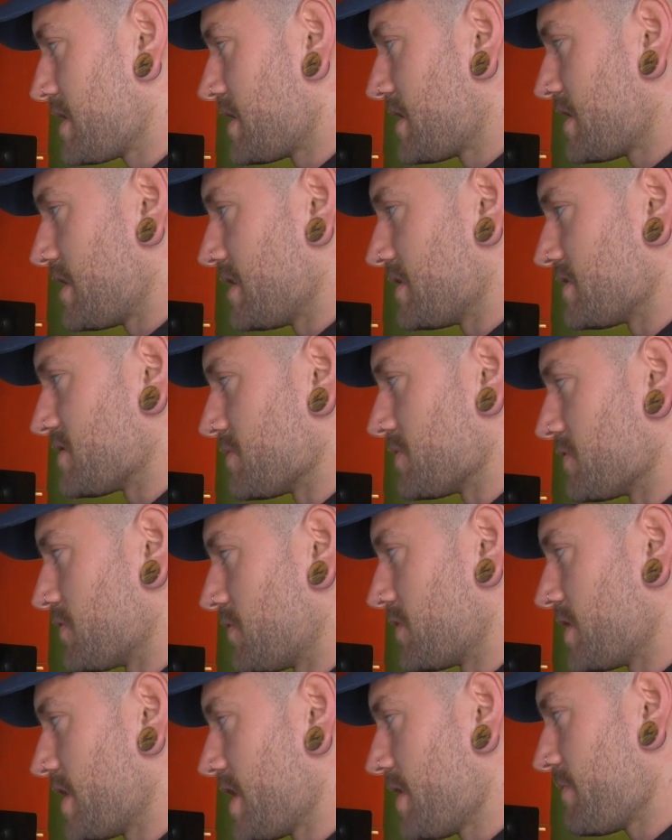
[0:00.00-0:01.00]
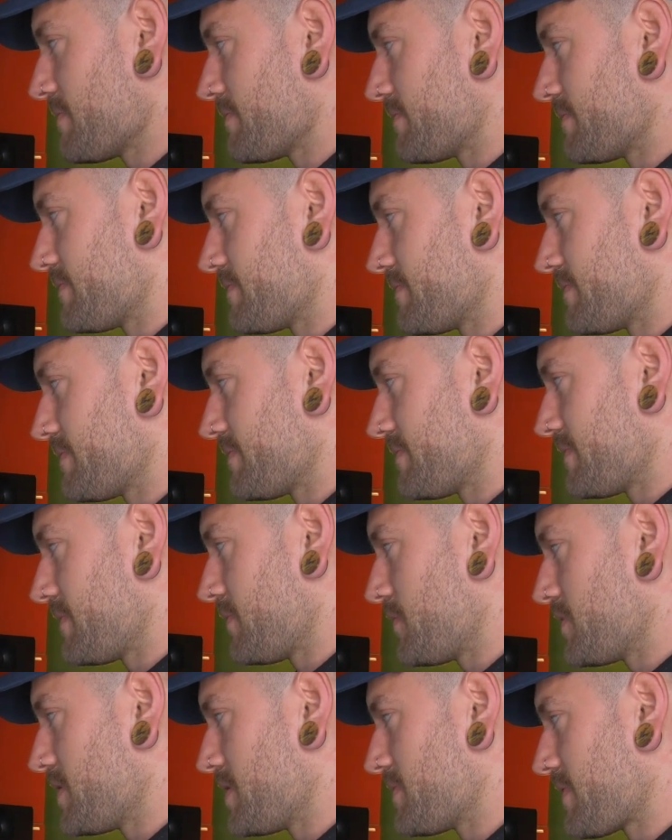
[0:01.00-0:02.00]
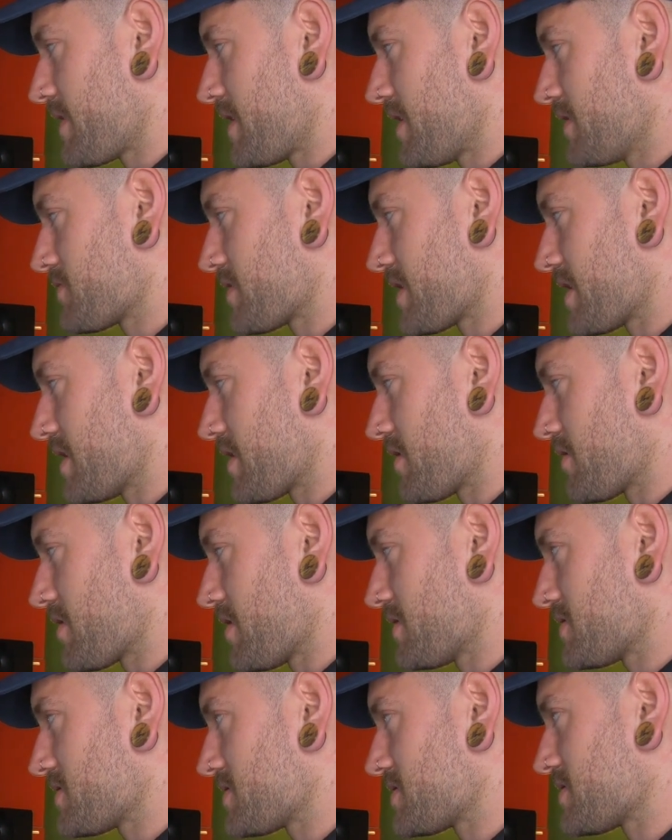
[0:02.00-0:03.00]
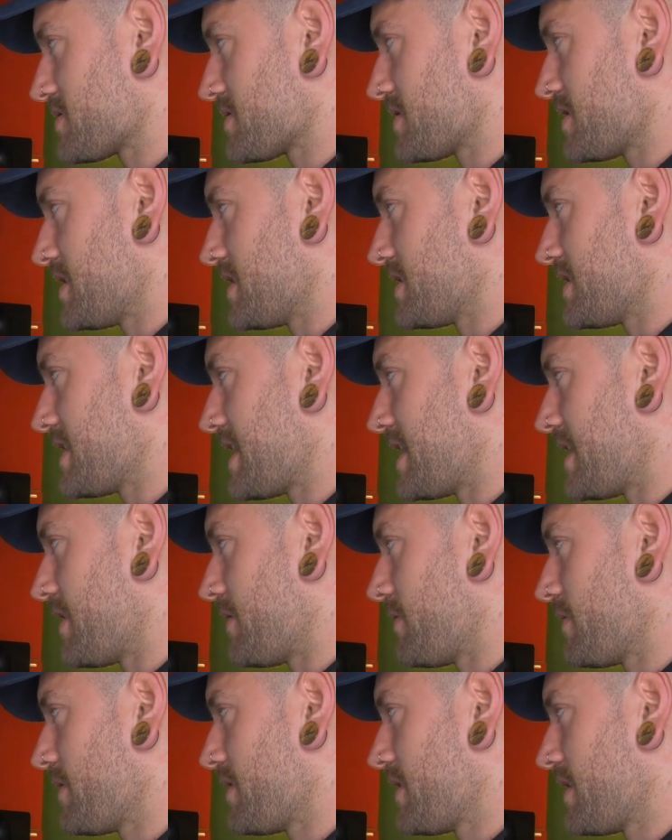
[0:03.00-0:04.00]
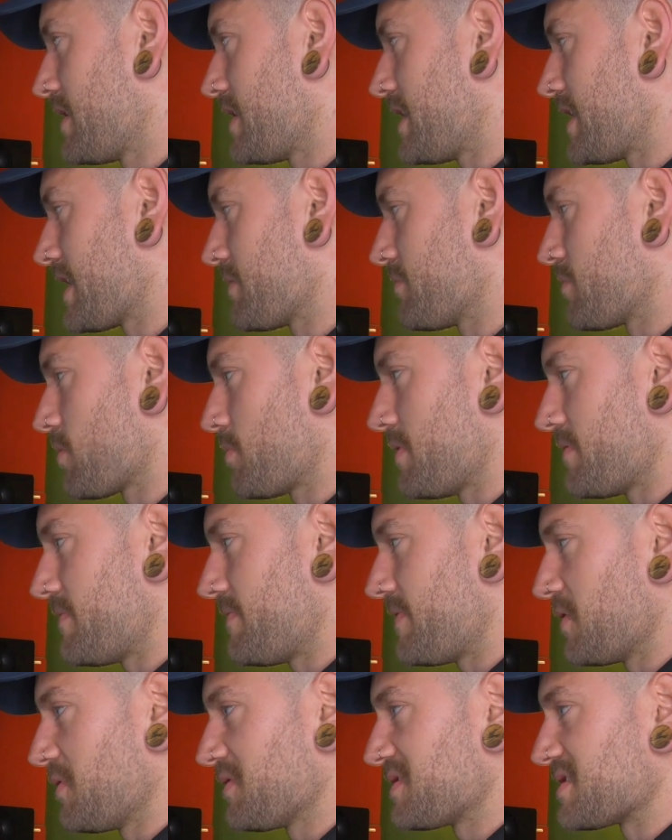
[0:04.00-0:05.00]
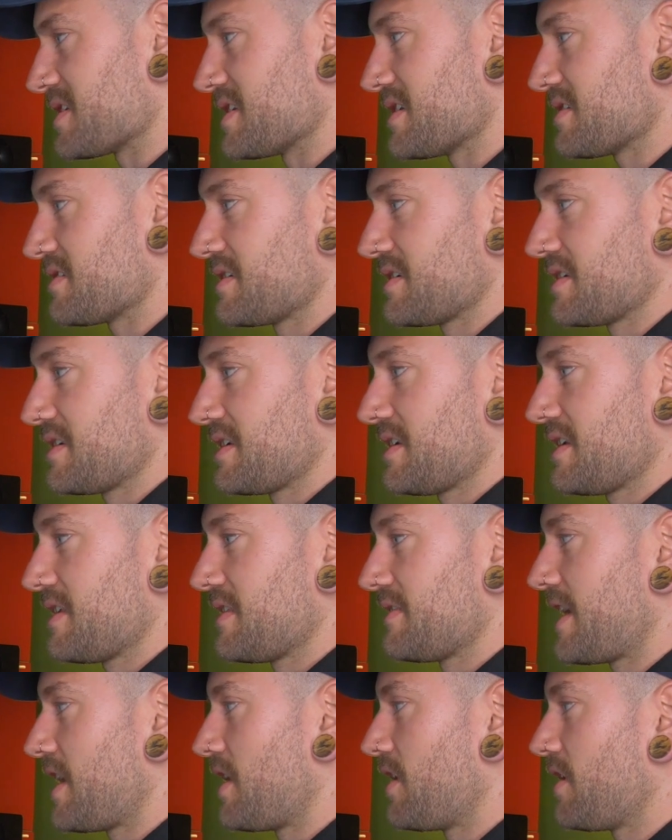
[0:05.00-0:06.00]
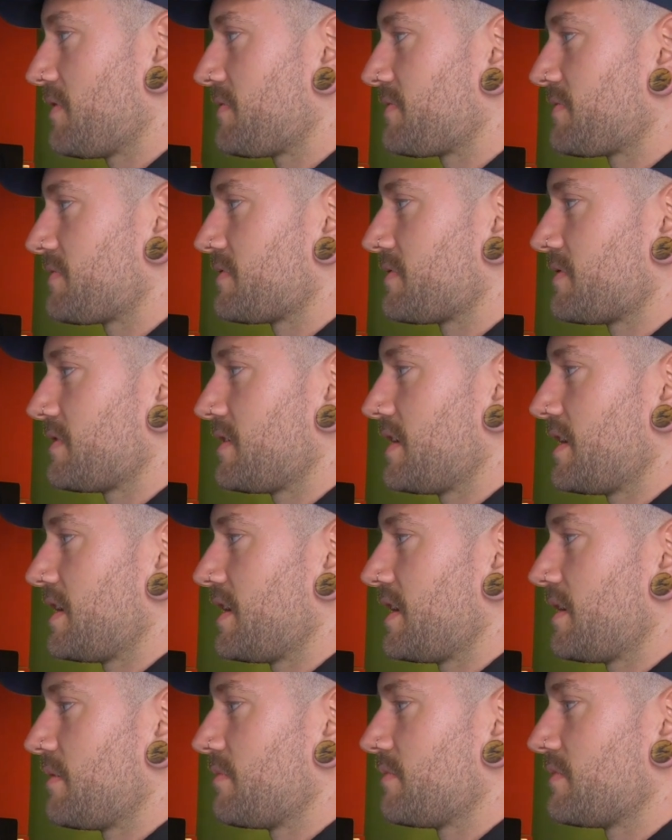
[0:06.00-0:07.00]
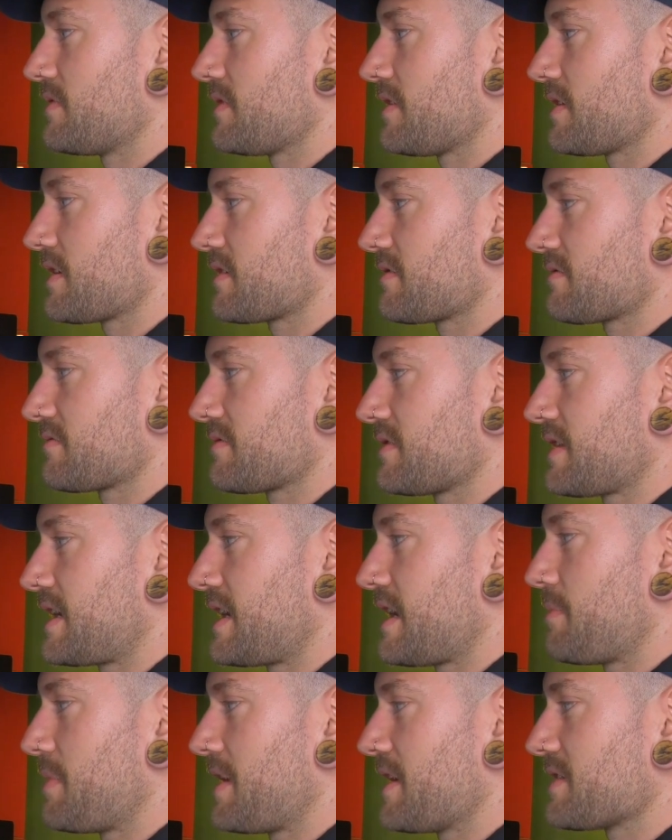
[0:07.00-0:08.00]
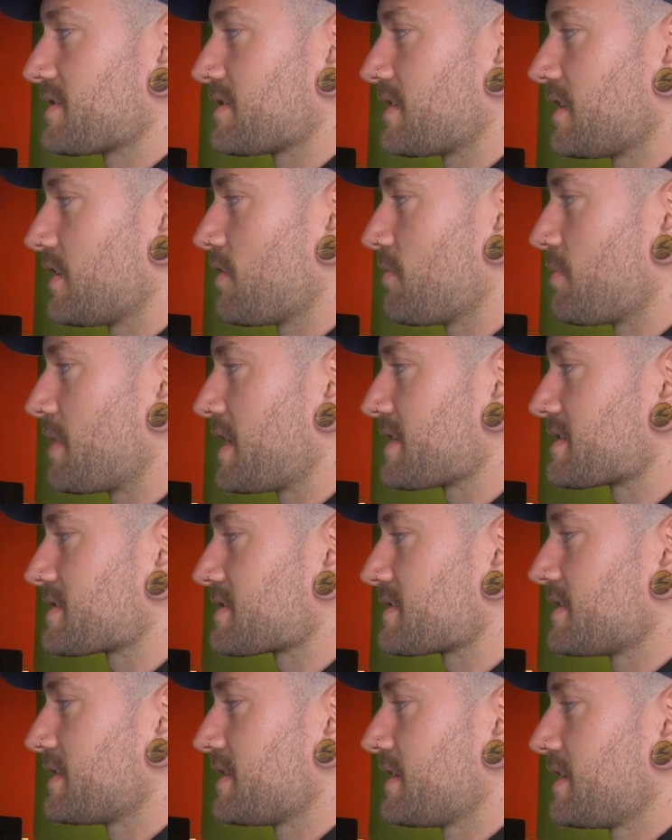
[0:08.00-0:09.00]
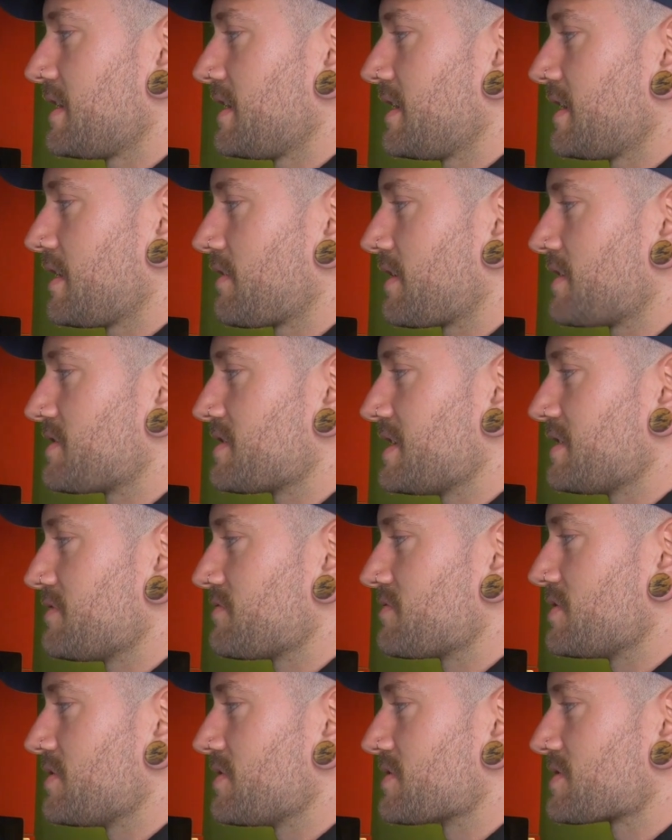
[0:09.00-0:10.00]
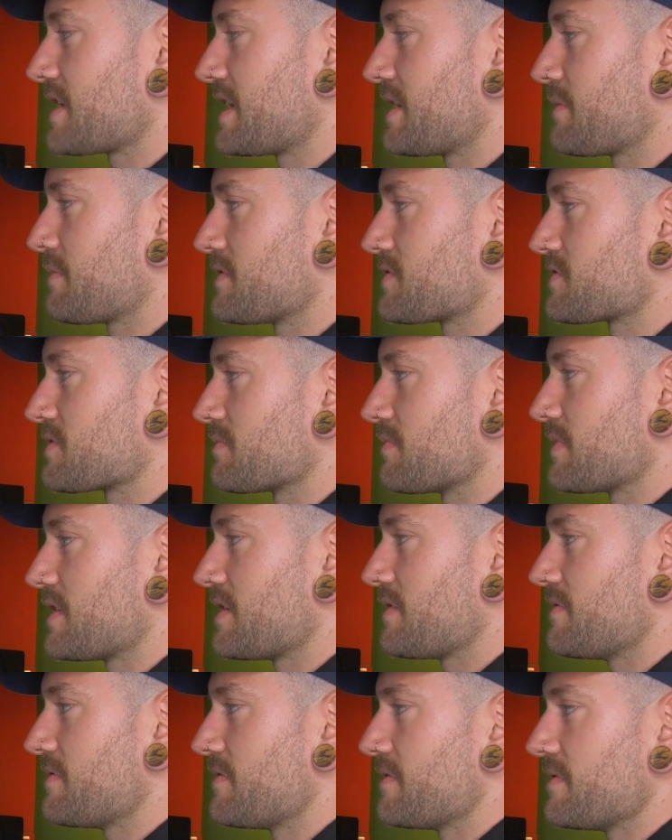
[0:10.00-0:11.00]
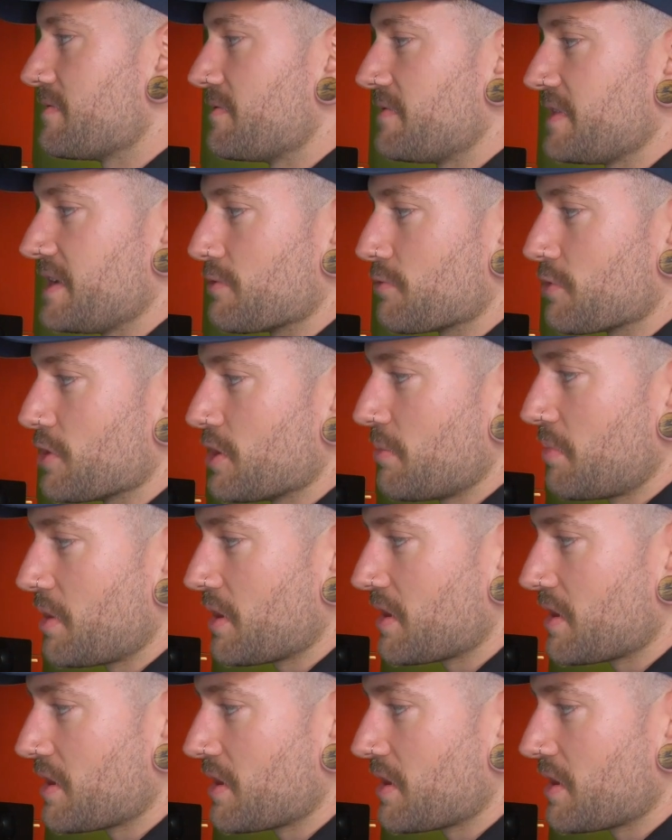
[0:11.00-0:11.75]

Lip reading: into an audio file, drag it across, and now I can probably filter that off, high pass and a low pass, and gradually introduce that in with some V-reverb.